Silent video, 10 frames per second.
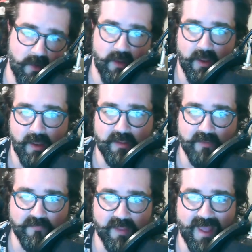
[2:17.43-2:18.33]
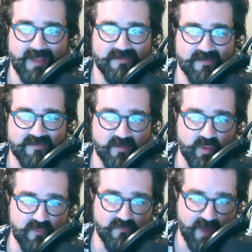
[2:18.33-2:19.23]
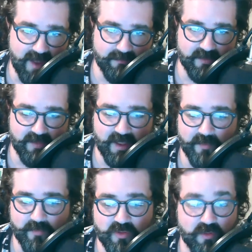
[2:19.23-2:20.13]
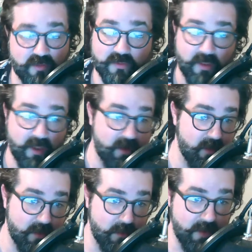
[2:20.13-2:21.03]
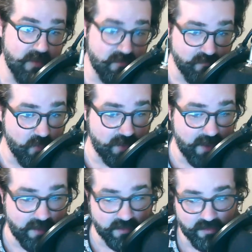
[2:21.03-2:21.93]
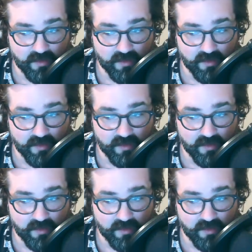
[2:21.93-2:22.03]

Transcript: it definitely has a similar vibe to that, but just in amazing 4K.